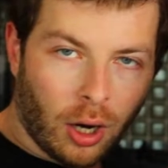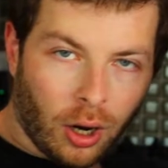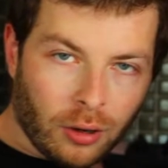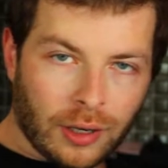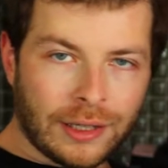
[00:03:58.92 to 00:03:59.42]

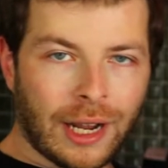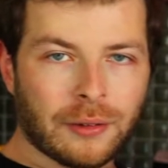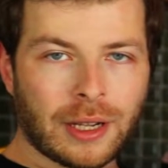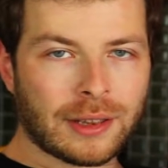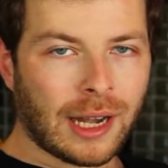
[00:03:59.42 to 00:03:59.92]
all right, now
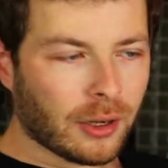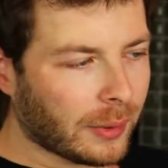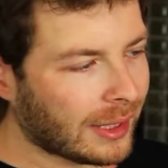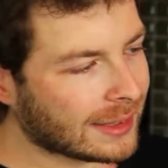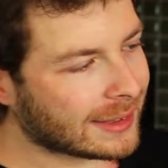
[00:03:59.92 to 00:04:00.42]
we got that out of the
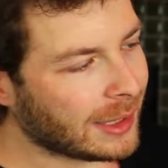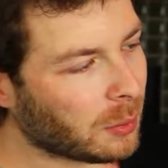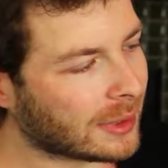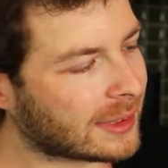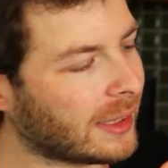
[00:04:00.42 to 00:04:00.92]
way, let's see
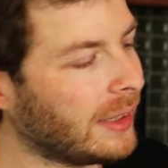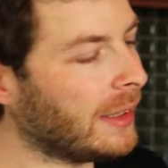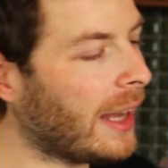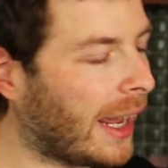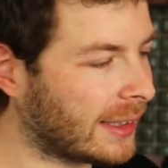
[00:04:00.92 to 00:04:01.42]
what's
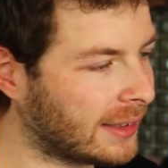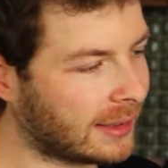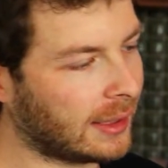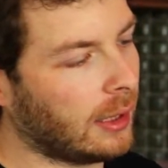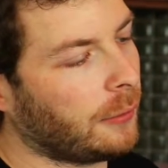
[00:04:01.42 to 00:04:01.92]

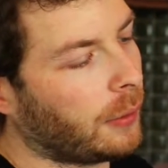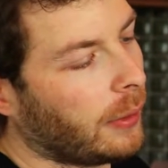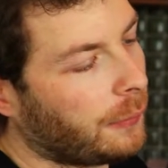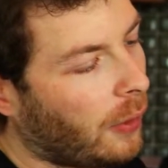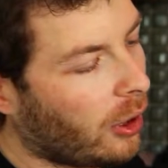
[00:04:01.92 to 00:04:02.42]
next from
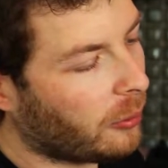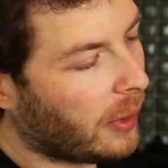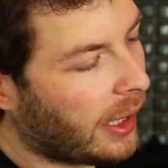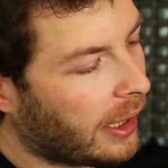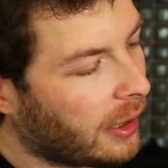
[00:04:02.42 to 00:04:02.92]
the Fall of
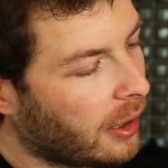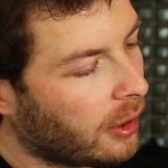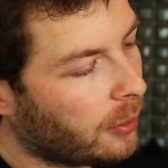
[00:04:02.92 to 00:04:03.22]
Man